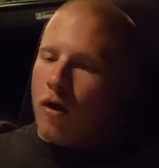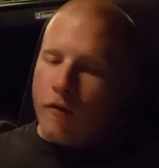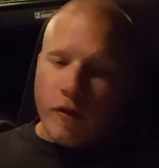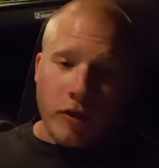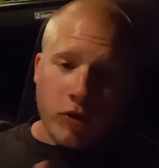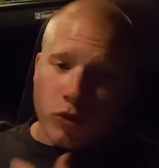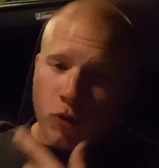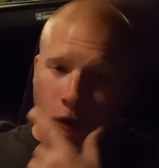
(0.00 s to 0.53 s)

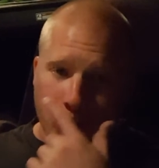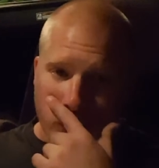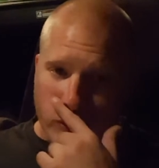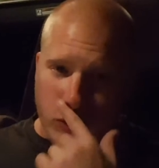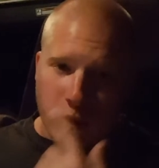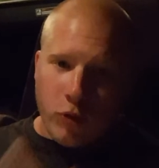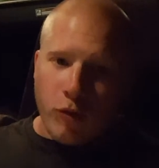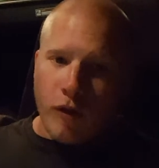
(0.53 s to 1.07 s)
This truck
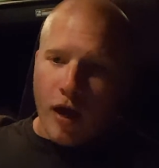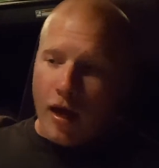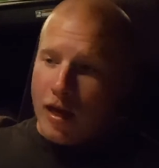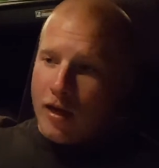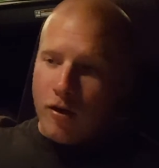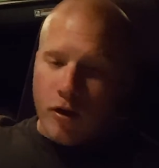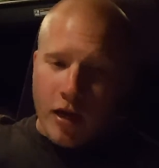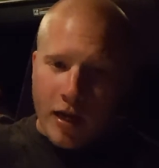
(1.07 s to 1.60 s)
doesn't do that.
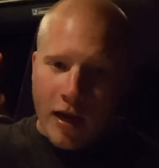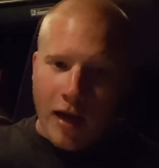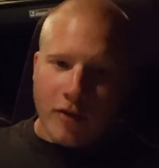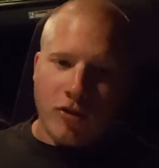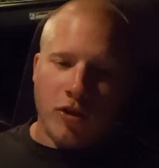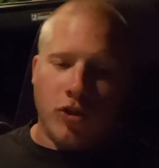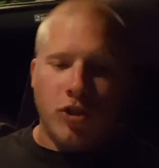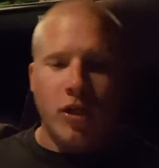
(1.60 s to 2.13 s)
It
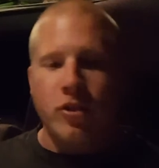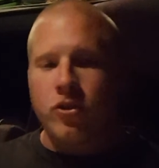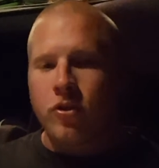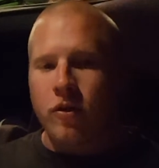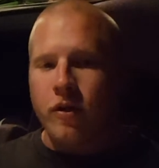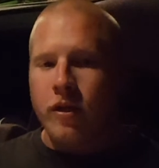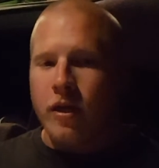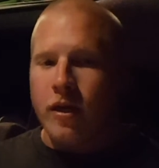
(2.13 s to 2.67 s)
has a
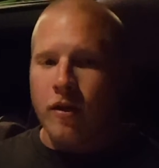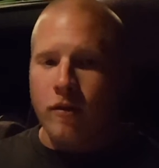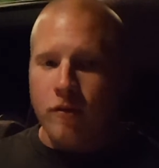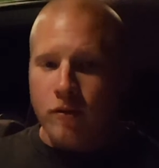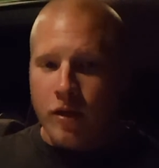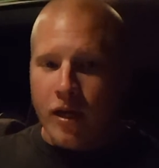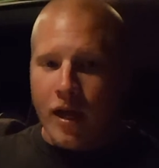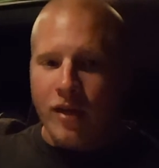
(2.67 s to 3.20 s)
sensor. It
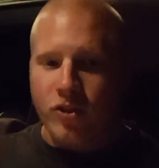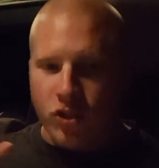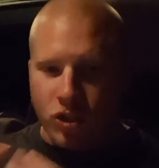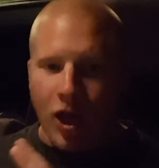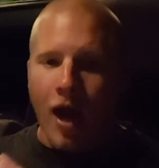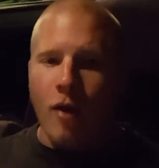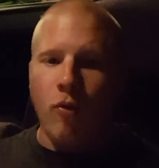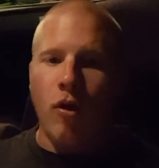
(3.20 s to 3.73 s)
has a
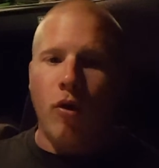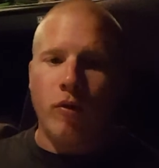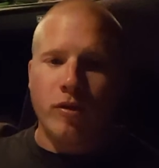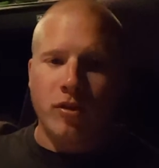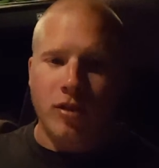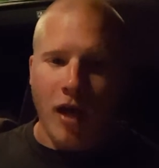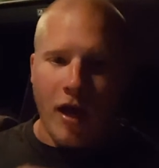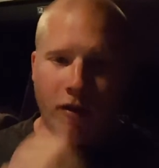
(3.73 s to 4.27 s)
gyro
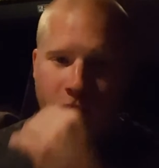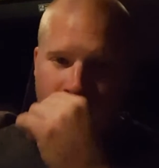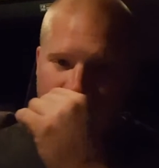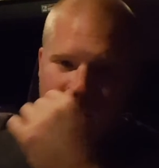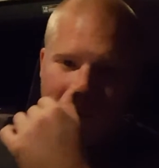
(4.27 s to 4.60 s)
inside of it.